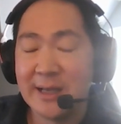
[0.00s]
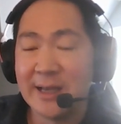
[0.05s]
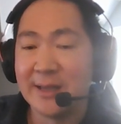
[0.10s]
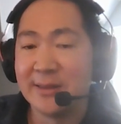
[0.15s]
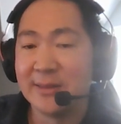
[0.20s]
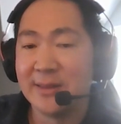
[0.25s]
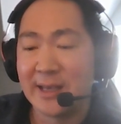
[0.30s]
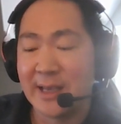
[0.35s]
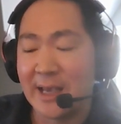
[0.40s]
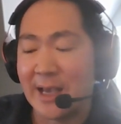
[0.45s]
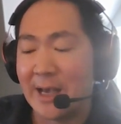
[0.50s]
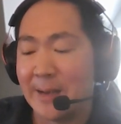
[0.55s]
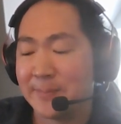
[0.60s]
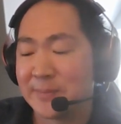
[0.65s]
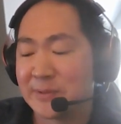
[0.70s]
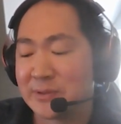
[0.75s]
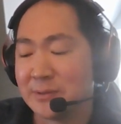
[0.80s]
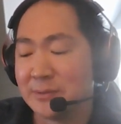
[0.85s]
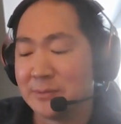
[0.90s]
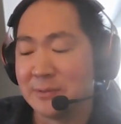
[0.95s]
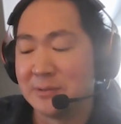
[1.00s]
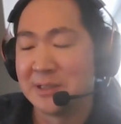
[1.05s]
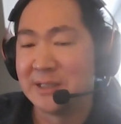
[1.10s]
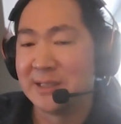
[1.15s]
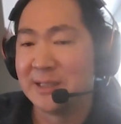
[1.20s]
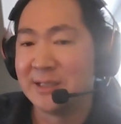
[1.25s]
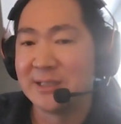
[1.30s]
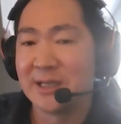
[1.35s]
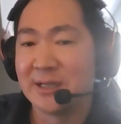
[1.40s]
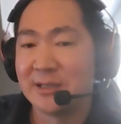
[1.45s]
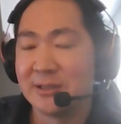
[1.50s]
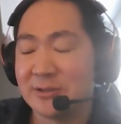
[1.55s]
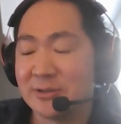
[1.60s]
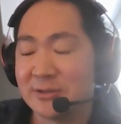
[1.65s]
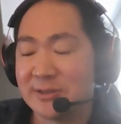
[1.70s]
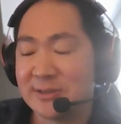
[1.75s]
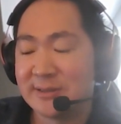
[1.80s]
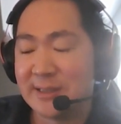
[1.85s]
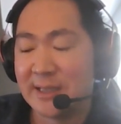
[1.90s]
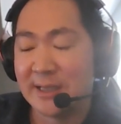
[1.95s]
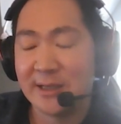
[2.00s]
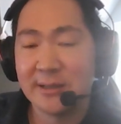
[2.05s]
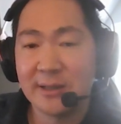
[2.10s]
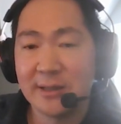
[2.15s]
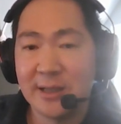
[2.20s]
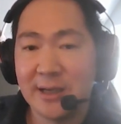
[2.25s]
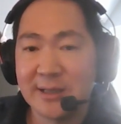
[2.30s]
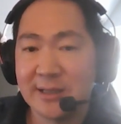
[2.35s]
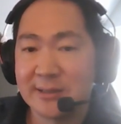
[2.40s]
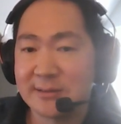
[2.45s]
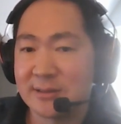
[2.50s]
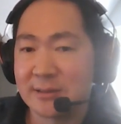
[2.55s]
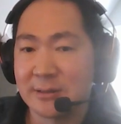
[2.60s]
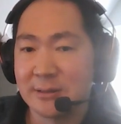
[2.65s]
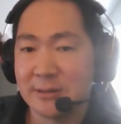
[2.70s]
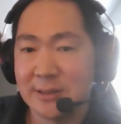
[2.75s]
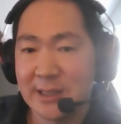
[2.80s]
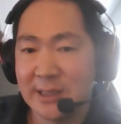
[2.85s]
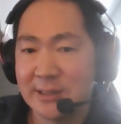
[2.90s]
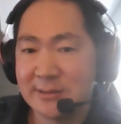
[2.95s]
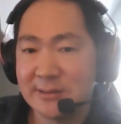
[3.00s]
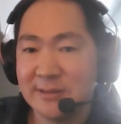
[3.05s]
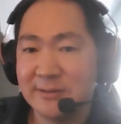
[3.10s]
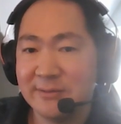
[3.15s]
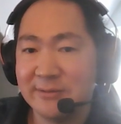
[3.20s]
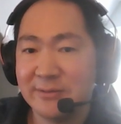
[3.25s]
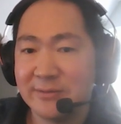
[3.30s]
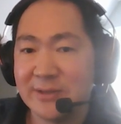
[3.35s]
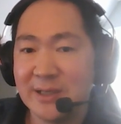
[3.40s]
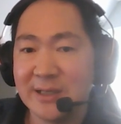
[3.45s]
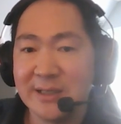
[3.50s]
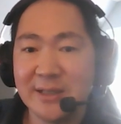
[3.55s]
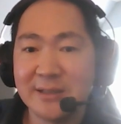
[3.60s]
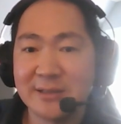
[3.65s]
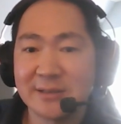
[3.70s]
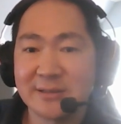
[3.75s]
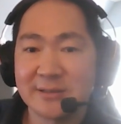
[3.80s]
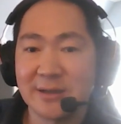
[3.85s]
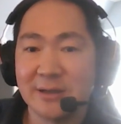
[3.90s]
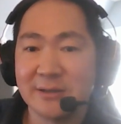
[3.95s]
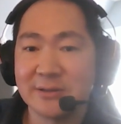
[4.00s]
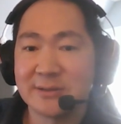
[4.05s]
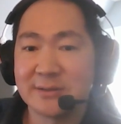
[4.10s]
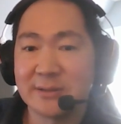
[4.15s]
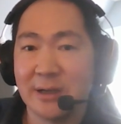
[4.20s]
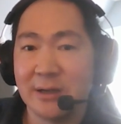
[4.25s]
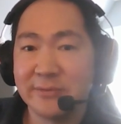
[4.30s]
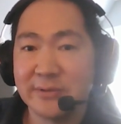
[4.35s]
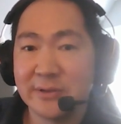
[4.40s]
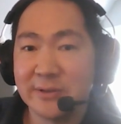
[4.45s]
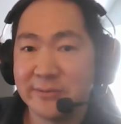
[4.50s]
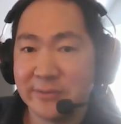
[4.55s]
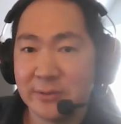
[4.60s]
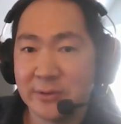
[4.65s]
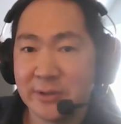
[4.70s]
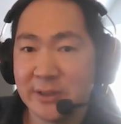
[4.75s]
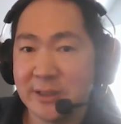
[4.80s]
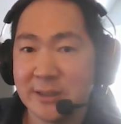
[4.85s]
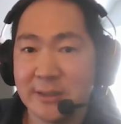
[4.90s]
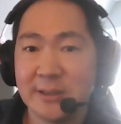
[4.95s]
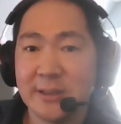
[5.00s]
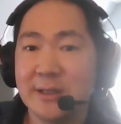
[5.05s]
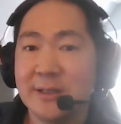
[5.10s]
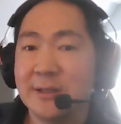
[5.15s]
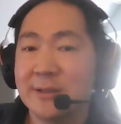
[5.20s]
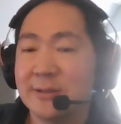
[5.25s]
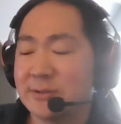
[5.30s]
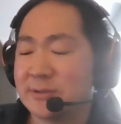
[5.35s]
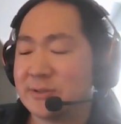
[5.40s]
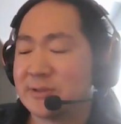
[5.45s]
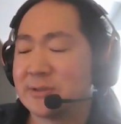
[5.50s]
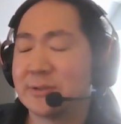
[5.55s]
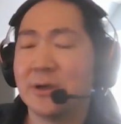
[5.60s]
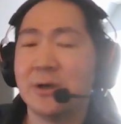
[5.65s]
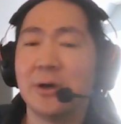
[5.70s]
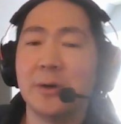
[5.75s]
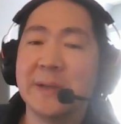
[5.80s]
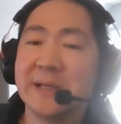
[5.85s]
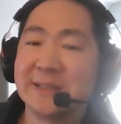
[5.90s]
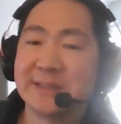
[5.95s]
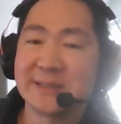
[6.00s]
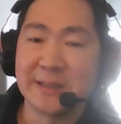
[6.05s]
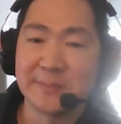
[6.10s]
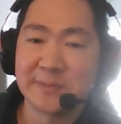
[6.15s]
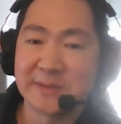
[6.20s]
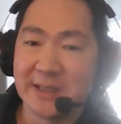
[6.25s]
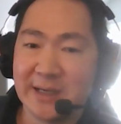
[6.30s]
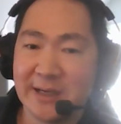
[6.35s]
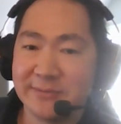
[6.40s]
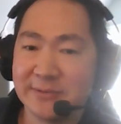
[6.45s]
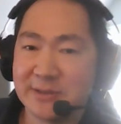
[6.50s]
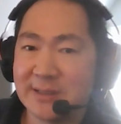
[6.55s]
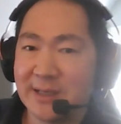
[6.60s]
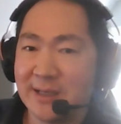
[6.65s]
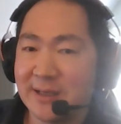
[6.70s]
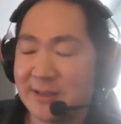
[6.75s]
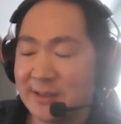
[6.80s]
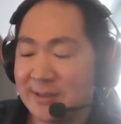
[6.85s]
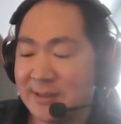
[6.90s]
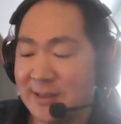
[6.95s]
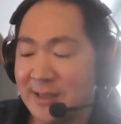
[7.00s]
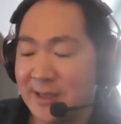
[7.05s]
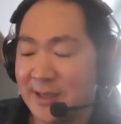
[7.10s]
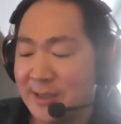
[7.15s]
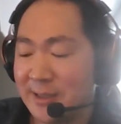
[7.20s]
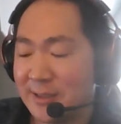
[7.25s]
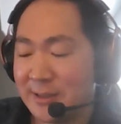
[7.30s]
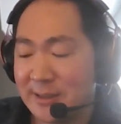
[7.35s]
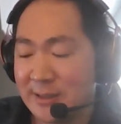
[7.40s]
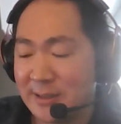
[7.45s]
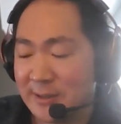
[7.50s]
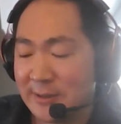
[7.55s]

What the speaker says: And they absolutely need to understand that as a collective. They need to start solving for it. There's so many steps they haven't taken, and